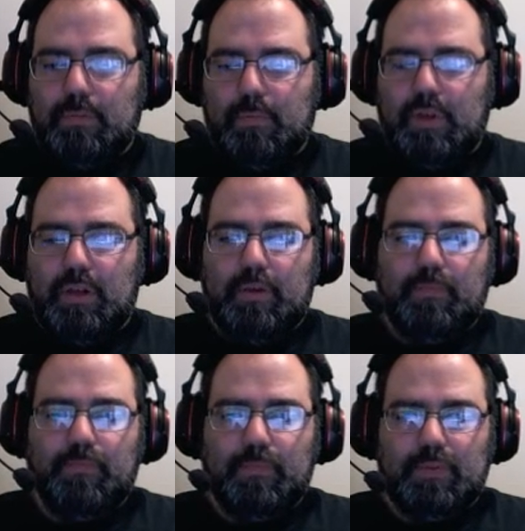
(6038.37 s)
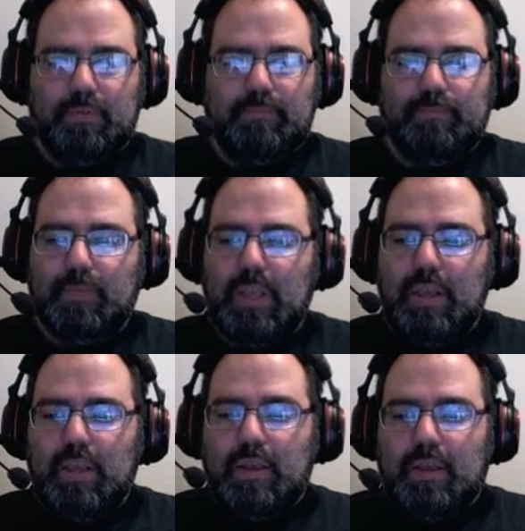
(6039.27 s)
Uh,
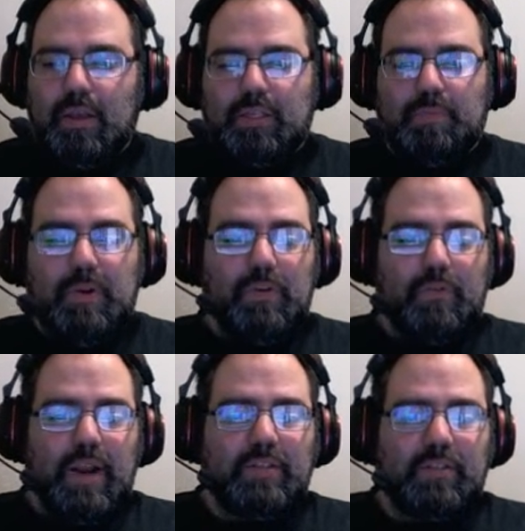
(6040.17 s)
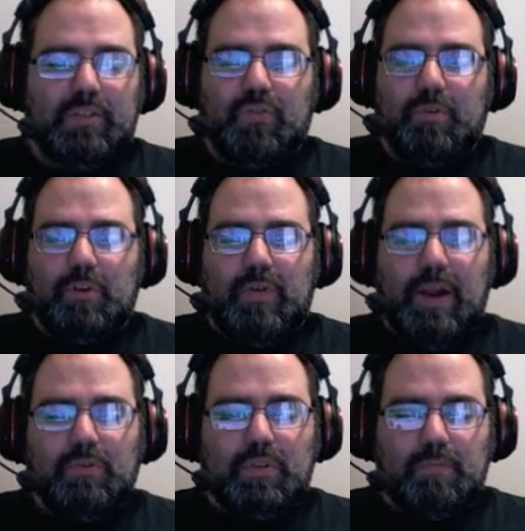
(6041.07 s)
a spirit rises from the
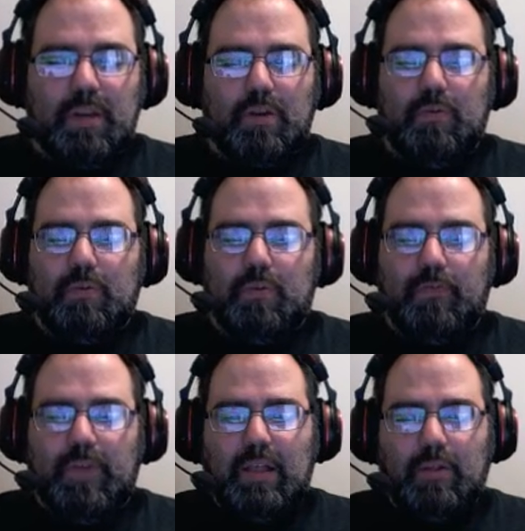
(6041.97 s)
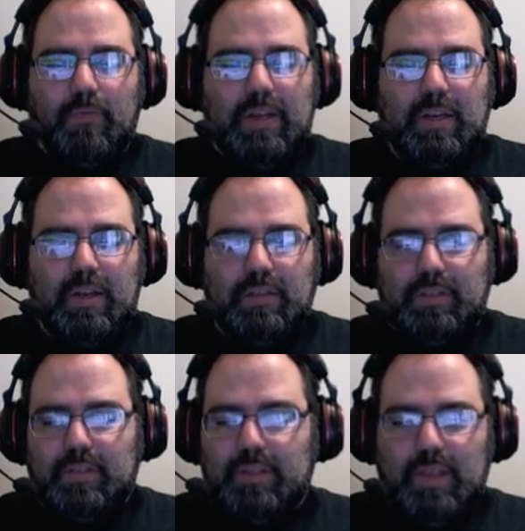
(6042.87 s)
ground to meet you. Vala
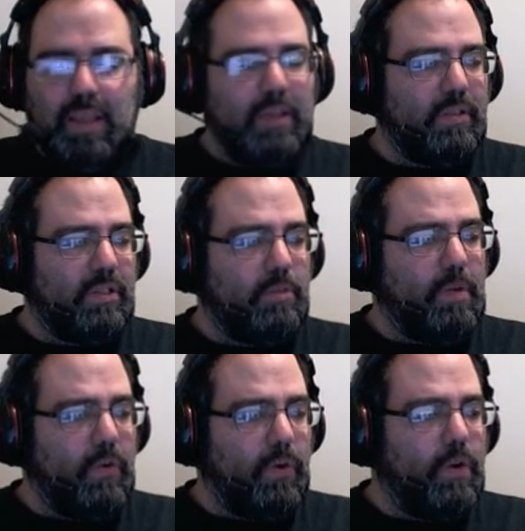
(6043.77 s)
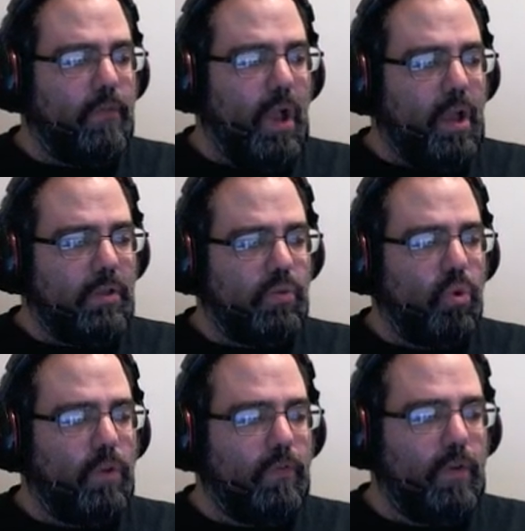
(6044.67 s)
recognizes as the spirit of
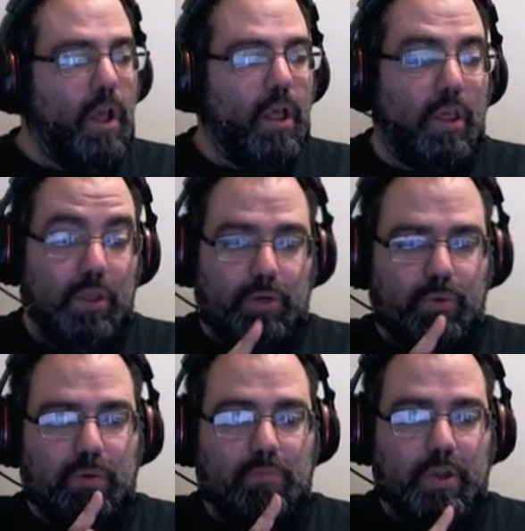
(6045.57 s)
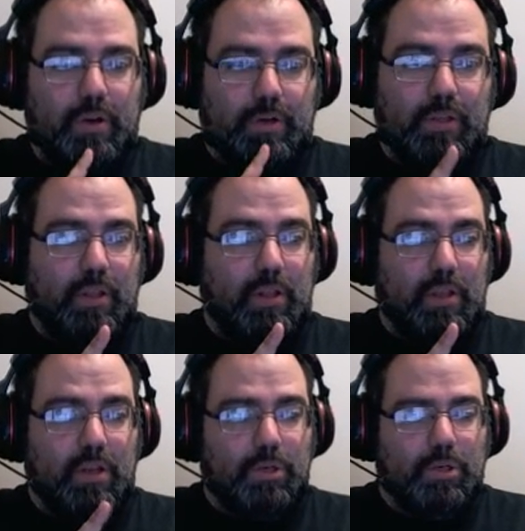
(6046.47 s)
Oswulf, the twin brother to the Lich.